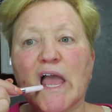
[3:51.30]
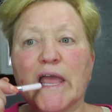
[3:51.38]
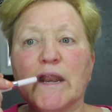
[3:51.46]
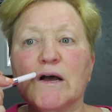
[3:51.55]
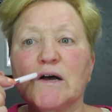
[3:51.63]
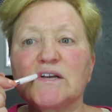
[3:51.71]

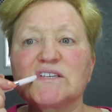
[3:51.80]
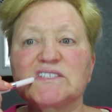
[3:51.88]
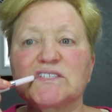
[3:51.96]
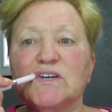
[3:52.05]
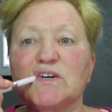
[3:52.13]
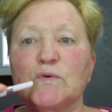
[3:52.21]
It
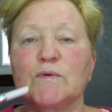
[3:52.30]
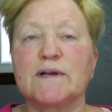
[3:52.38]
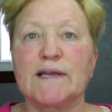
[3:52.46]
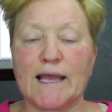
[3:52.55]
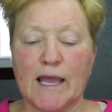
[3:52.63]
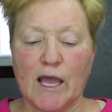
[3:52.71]
also
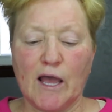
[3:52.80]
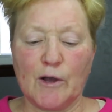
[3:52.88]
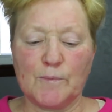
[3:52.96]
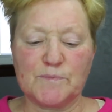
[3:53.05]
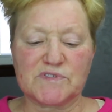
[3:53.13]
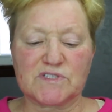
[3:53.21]

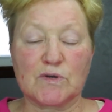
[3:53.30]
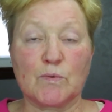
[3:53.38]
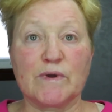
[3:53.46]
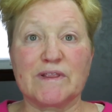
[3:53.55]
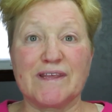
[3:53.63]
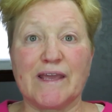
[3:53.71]
helps
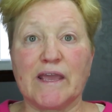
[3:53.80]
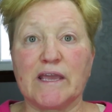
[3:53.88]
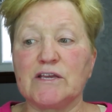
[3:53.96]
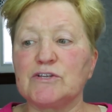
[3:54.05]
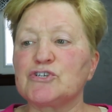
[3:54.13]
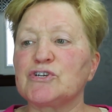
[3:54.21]
with the
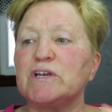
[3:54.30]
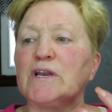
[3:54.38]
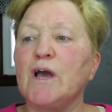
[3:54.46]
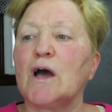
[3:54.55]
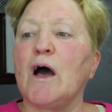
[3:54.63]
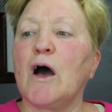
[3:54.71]

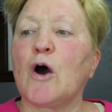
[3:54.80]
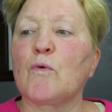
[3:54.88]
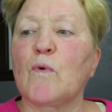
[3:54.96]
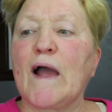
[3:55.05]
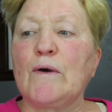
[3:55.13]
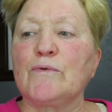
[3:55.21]
aging
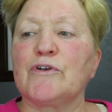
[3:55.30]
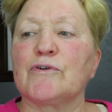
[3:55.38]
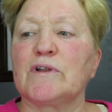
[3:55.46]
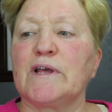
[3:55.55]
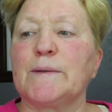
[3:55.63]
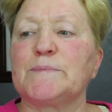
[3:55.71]
around
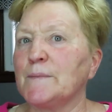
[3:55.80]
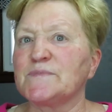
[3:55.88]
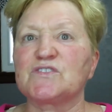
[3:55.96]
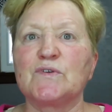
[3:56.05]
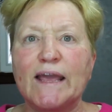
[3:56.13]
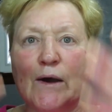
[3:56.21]
your lip.
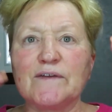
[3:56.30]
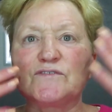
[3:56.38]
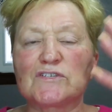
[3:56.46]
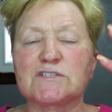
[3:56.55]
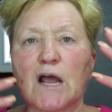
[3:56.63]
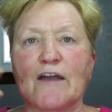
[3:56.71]
So now
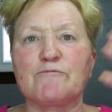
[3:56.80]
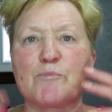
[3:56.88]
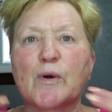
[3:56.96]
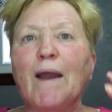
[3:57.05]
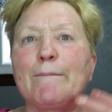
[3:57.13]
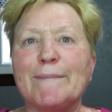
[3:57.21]
I've
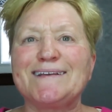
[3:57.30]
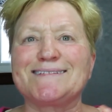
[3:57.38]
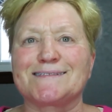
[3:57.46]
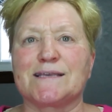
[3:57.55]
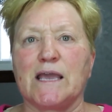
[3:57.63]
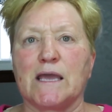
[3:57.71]
prepped my
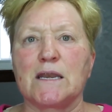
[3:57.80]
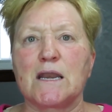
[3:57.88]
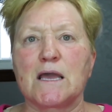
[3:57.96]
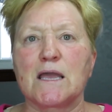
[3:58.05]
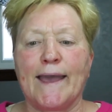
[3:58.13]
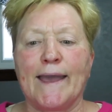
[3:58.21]

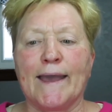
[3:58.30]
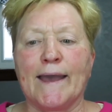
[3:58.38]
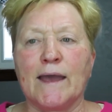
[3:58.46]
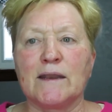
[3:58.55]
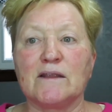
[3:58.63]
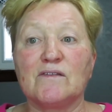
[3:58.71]
skin,
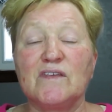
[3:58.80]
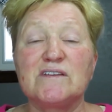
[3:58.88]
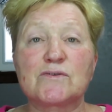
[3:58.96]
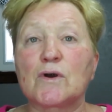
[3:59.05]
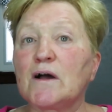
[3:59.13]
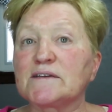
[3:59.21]
and
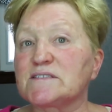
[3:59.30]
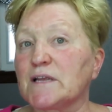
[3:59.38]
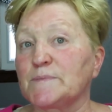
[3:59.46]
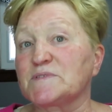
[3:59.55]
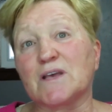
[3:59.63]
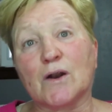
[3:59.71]
these are all
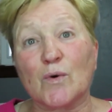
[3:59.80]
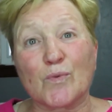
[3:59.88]
steps that are